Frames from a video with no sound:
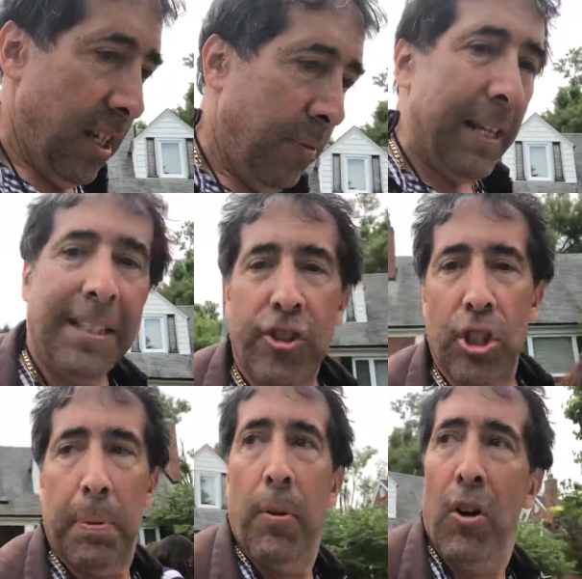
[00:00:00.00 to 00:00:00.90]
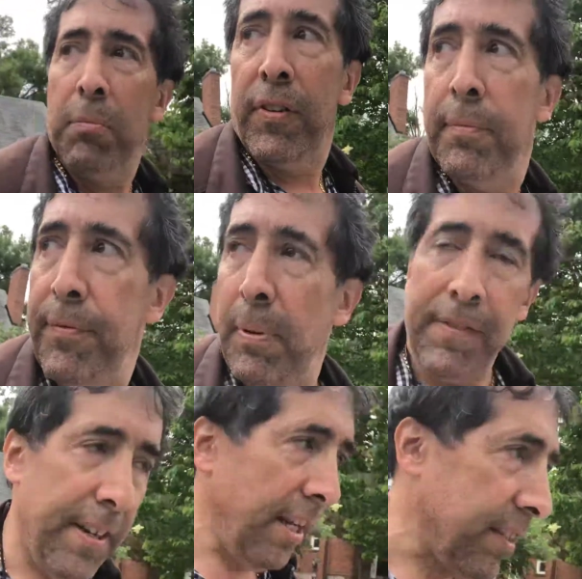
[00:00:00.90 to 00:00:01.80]
We had to ship them home by
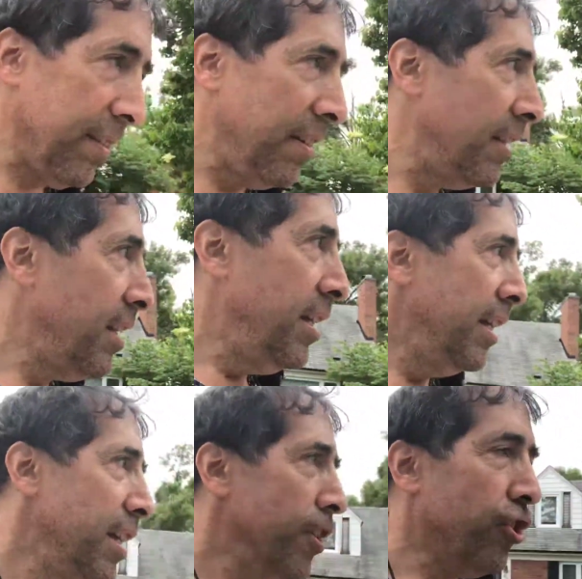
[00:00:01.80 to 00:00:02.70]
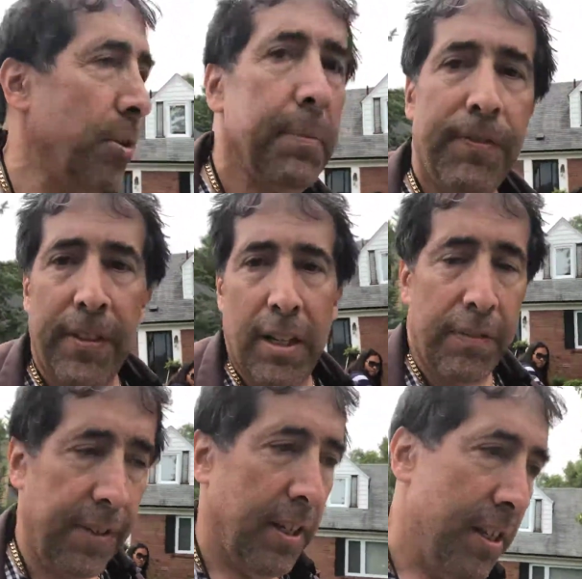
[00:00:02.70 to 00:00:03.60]
FedEx. Ship them to Philadelphia.